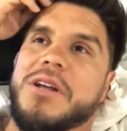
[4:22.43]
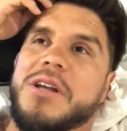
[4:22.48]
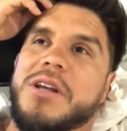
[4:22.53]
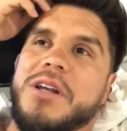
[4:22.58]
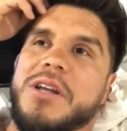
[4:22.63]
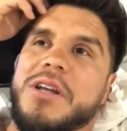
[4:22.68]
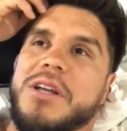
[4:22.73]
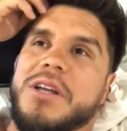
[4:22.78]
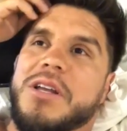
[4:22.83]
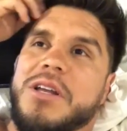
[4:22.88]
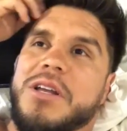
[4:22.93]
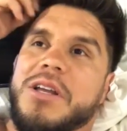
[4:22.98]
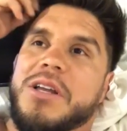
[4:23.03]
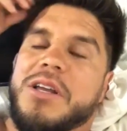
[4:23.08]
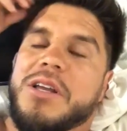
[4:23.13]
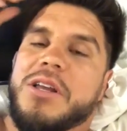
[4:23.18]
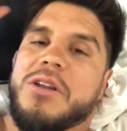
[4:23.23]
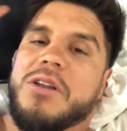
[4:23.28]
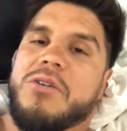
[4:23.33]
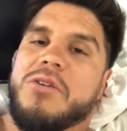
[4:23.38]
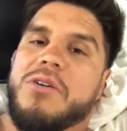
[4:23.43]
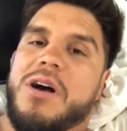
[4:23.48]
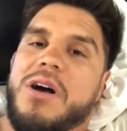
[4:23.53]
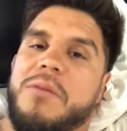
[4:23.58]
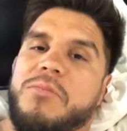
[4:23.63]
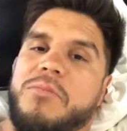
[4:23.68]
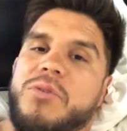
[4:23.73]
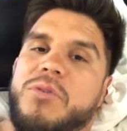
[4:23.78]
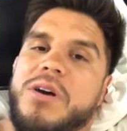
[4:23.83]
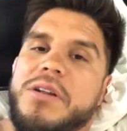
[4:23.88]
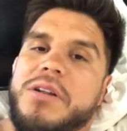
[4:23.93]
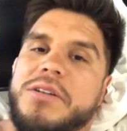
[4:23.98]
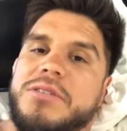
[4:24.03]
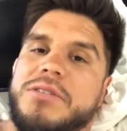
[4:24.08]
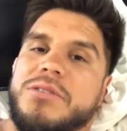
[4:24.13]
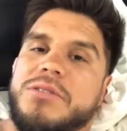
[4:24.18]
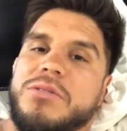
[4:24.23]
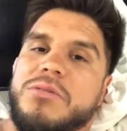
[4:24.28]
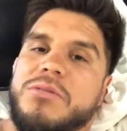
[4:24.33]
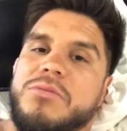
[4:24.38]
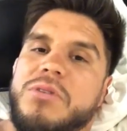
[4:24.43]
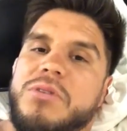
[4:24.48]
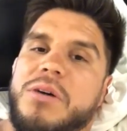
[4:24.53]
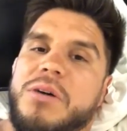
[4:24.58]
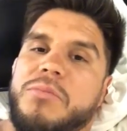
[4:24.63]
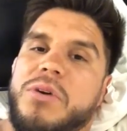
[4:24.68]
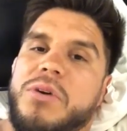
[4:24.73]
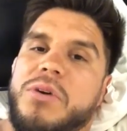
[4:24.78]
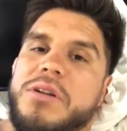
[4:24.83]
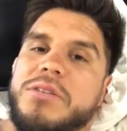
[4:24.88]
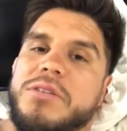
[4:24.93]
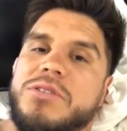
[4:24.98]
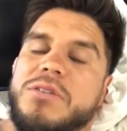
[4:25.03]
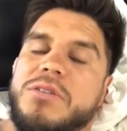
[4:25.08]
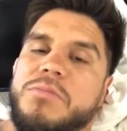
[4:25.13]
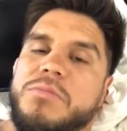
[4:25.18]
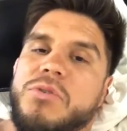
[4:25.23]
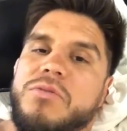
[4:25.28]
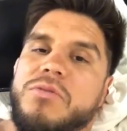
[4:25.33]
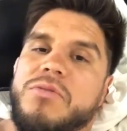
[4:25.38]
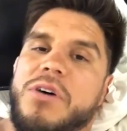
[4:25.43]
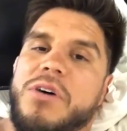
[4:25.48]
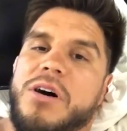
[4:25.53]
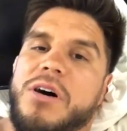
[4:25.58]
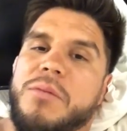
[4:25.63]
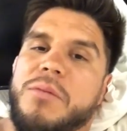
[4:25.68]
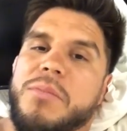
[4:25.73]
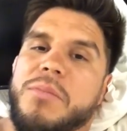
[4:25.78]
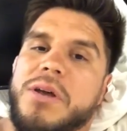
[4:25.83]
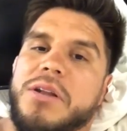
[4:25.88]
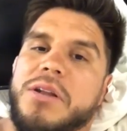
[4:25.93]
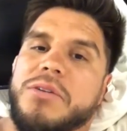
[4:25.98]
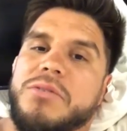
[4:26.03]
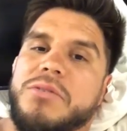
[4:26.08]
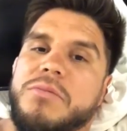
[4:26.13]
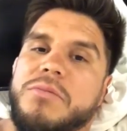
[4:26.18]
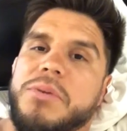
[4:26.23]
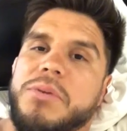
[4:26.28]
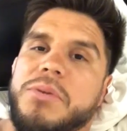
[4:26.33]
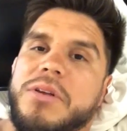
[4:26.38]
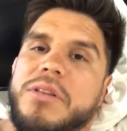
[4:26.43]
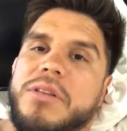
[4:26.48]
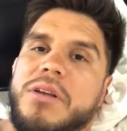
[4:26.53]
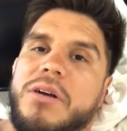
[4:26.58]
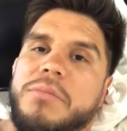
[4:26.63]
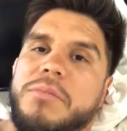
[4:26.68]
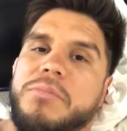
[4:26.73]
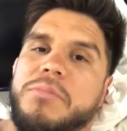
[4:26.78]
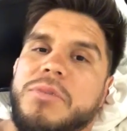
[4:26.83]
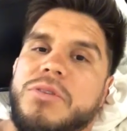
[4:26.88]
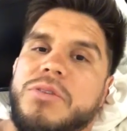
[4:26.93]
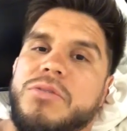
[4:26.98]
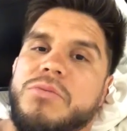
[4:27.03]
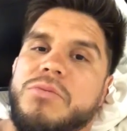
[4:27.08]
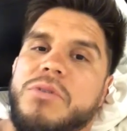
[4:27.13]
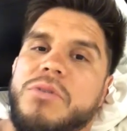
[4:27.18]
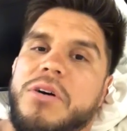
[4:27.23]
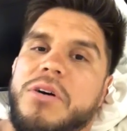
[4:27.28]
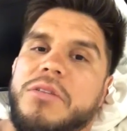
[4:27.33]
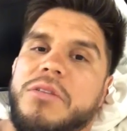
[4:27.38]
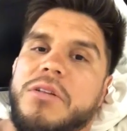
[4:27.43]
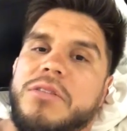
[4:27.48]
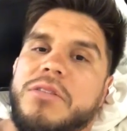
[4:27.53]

I'm ready to move on, man, and do other things in my career.